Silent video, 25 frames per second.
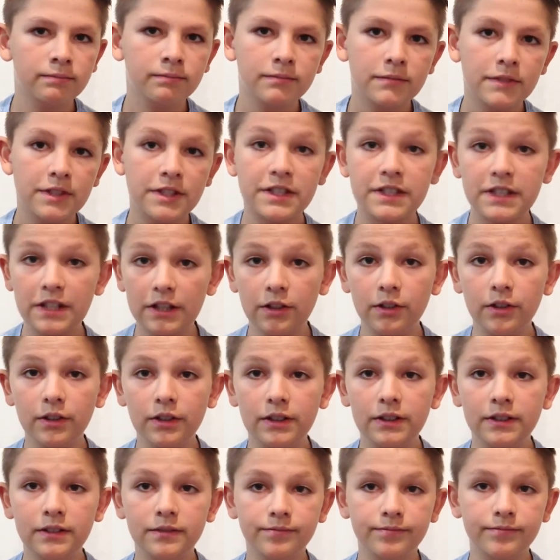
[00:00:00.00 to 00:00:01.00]

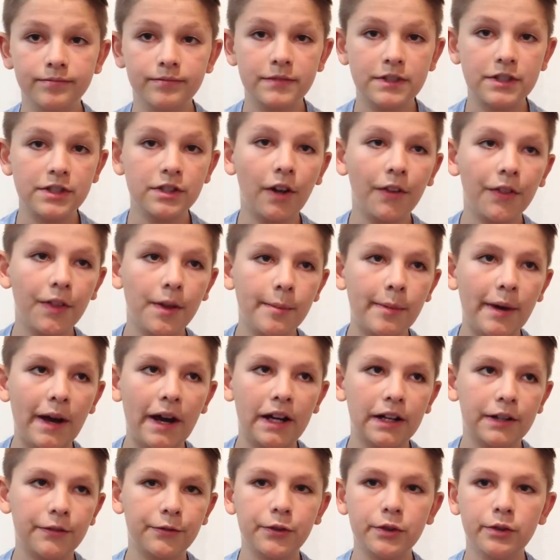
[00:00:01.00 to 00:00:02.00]
Still, it's not that
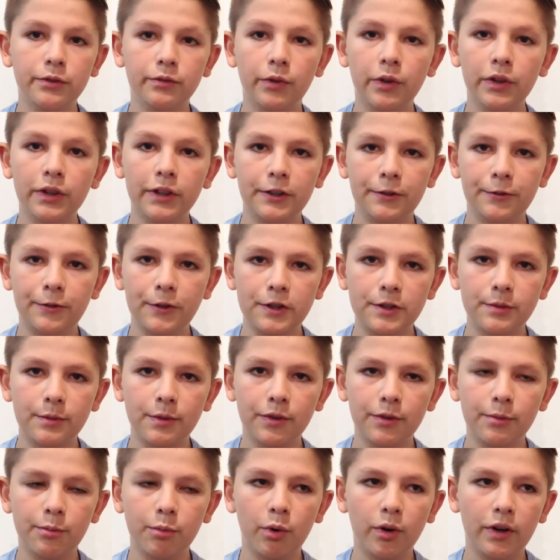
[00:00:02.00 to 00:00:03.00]
bad. If you're really efficient
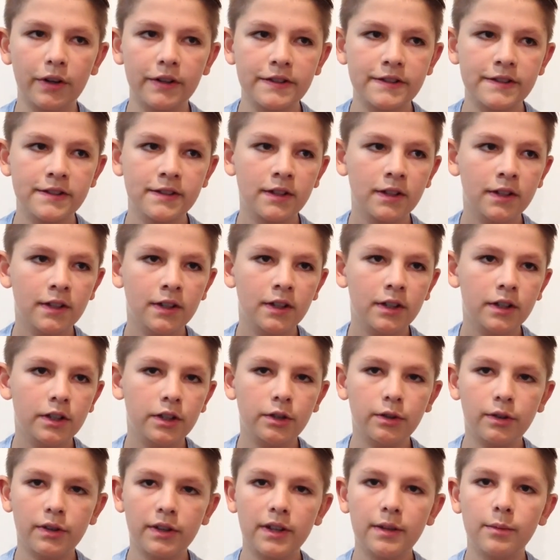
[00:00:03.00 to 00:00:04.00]
with your points,
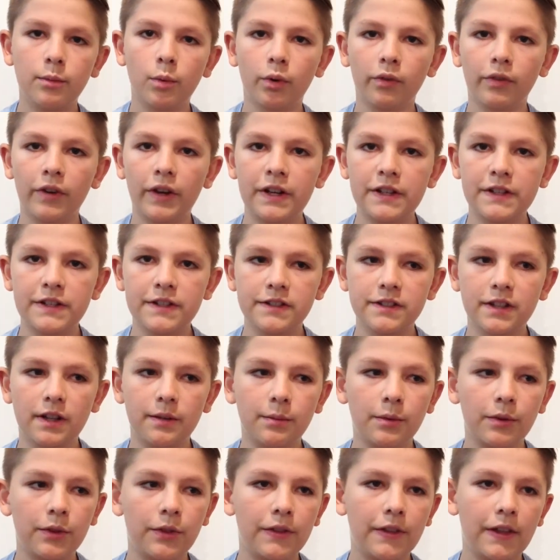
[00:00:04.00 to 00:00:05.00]
you can get more races
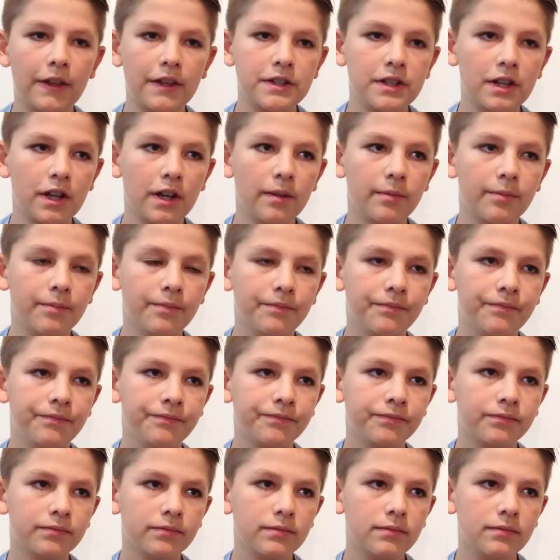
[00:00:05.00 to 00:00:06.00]
done within that time.
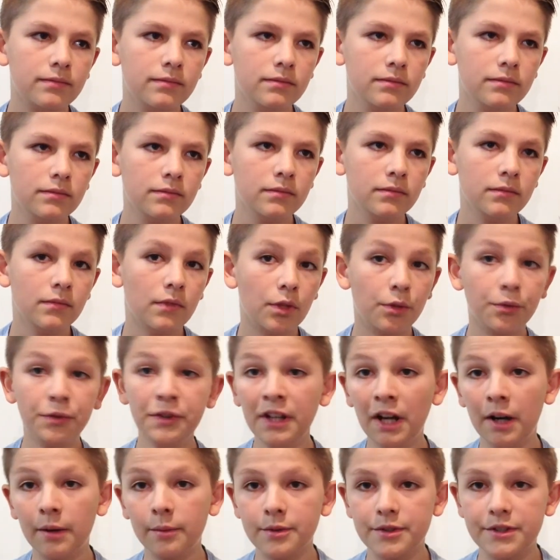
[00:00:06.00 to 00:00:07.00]

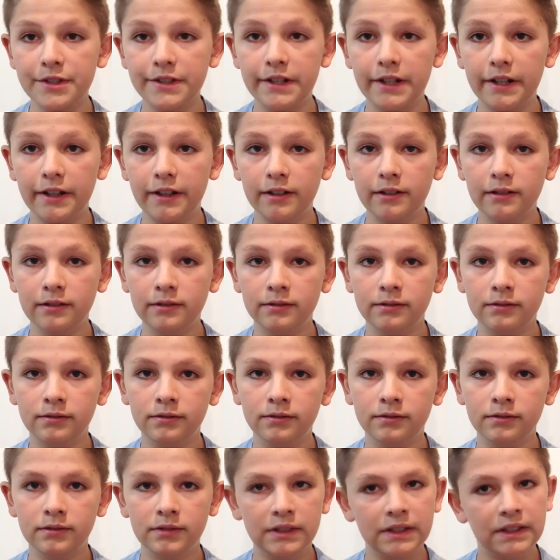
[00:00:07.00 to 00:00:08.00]
3 hours a day.
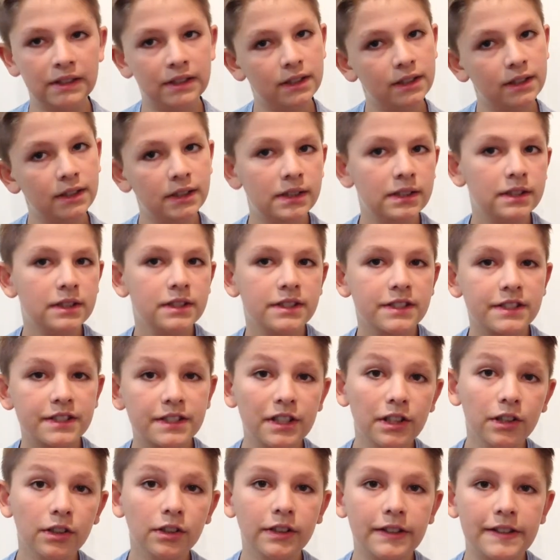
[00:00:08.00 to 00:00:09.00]

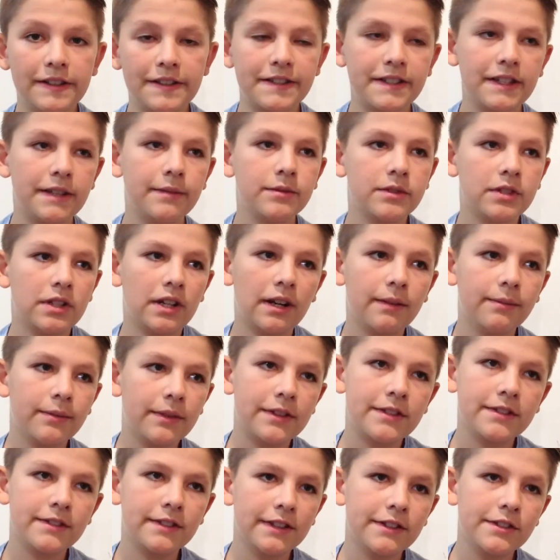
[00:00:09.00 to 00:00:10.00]
Still, at the same
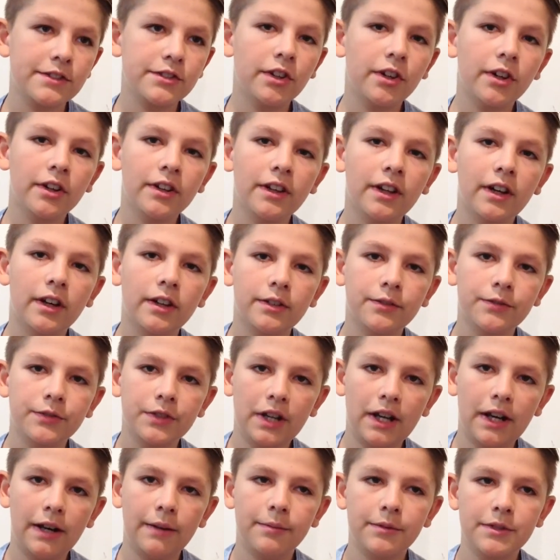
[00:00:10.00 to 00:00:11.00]
time, that's not a lot of
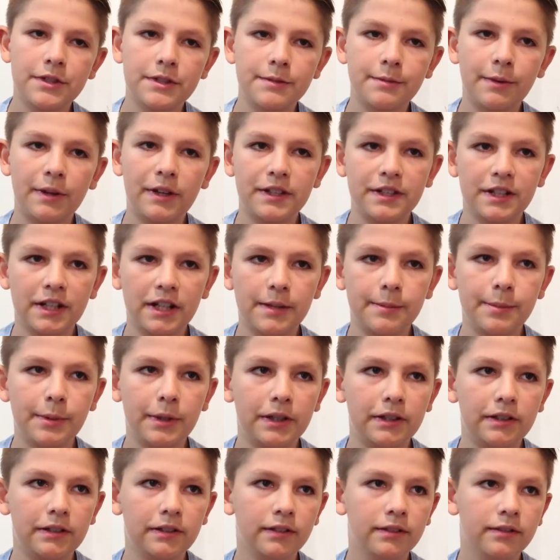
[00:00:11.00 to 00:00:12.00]
time to spend
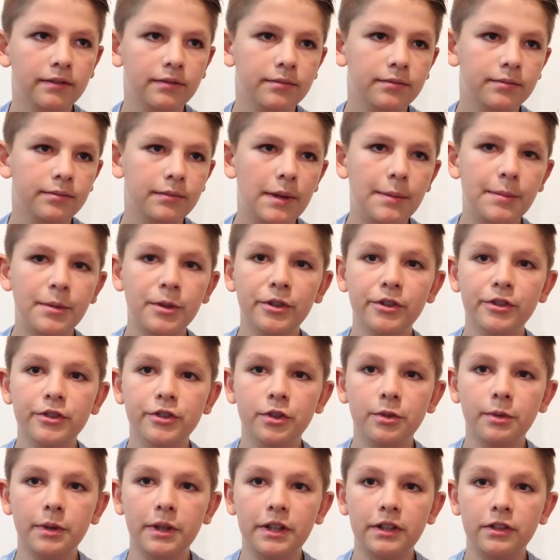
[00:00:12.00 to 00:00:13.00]
typing. Maybe you're
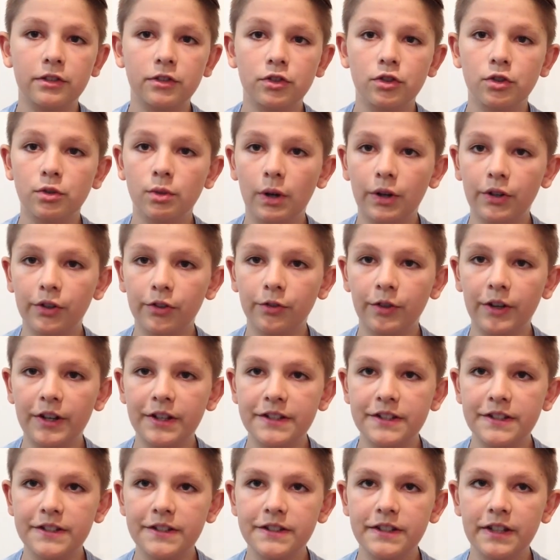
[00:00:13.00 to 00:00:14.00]
doing 200
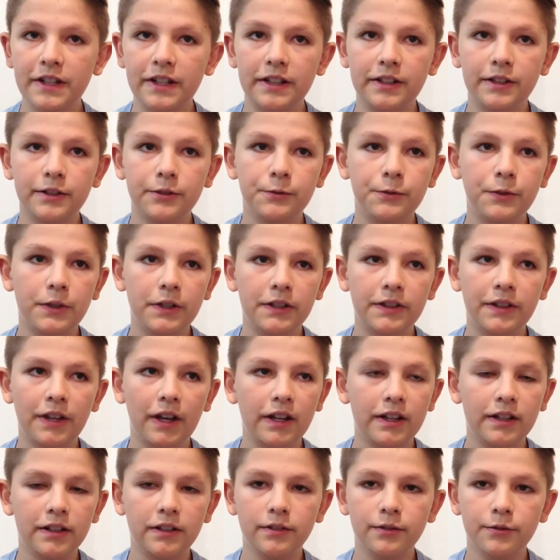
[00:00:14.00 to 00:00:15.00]
races a day, fitting
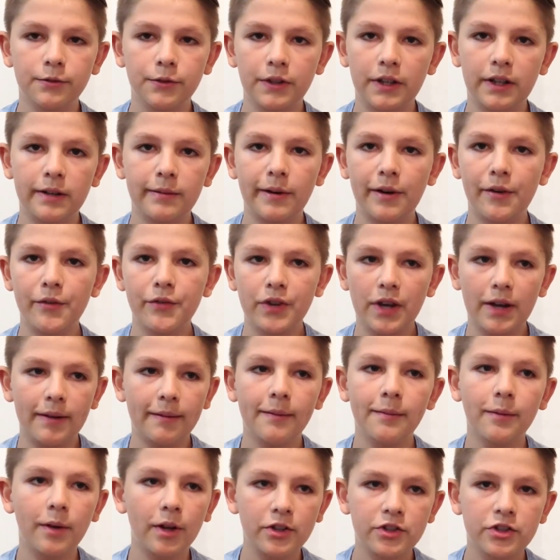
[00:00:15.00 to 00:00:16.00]
that in for that amount of time,
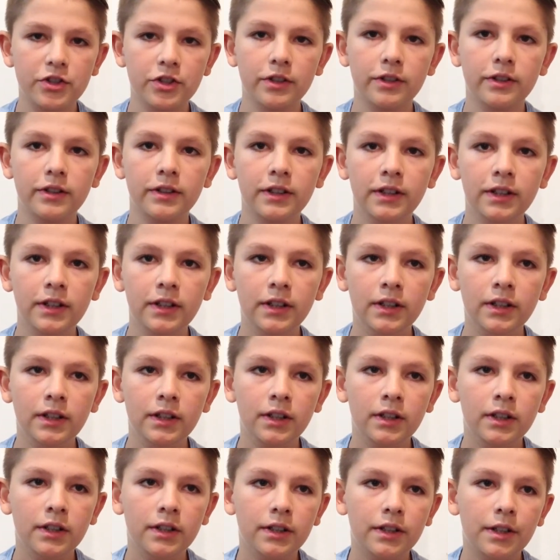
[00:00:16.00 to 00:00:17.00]
I'm not sure.
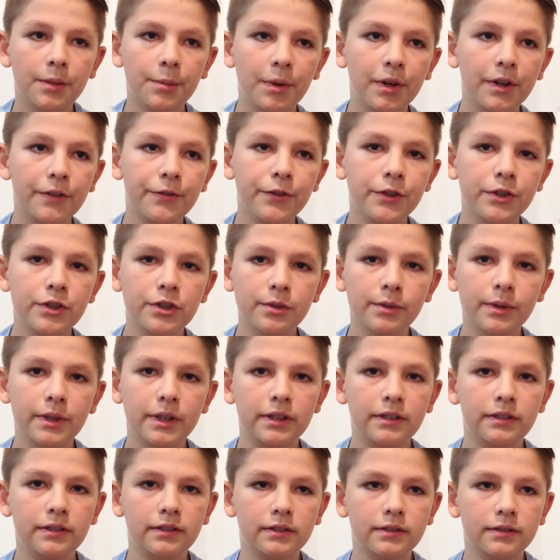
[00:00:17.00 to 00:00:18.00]
Now, what if you're
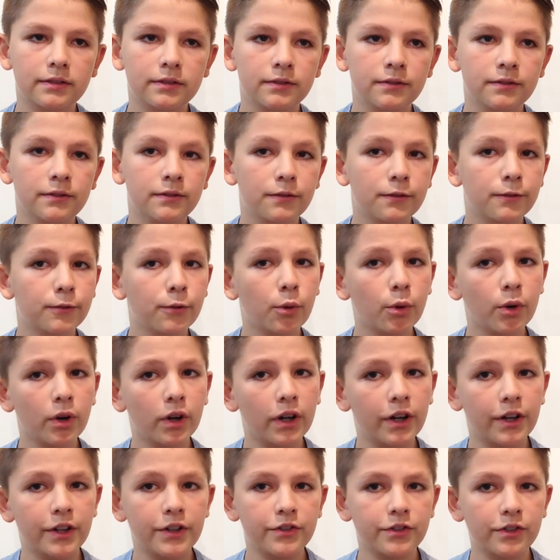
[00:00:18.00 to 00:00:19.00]
doing
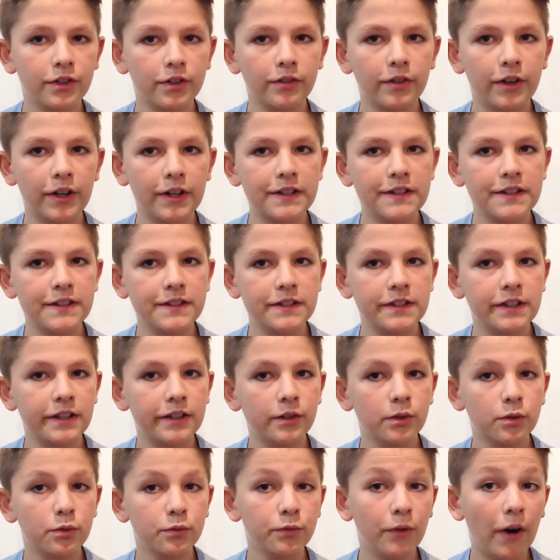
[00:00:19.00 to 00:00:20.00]
400 races a day
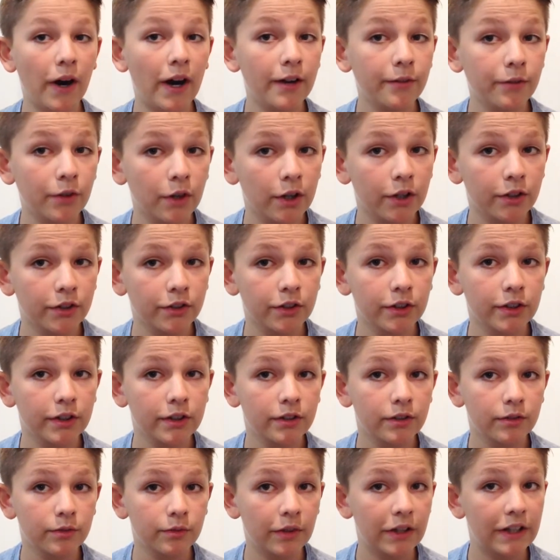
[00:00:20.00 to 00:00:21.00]
or 500
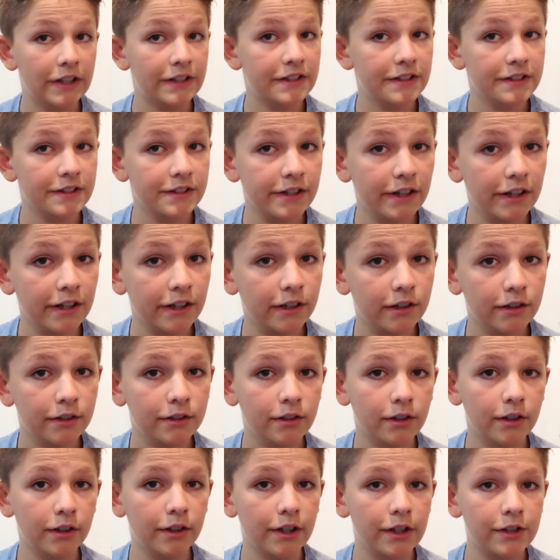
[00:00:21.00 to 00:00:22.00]
races a day
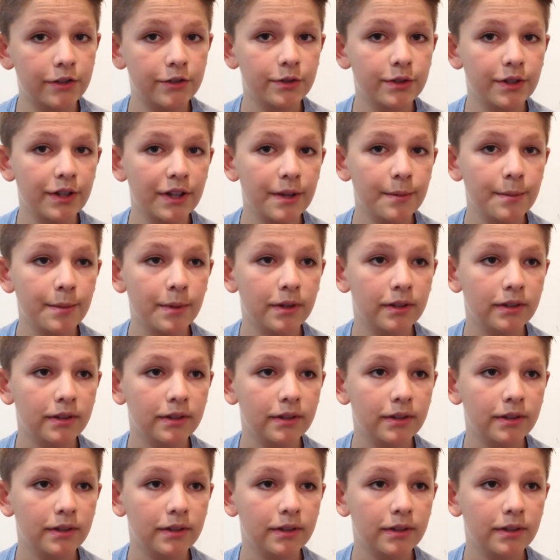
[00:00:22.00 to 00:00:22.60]
on Nitro Type?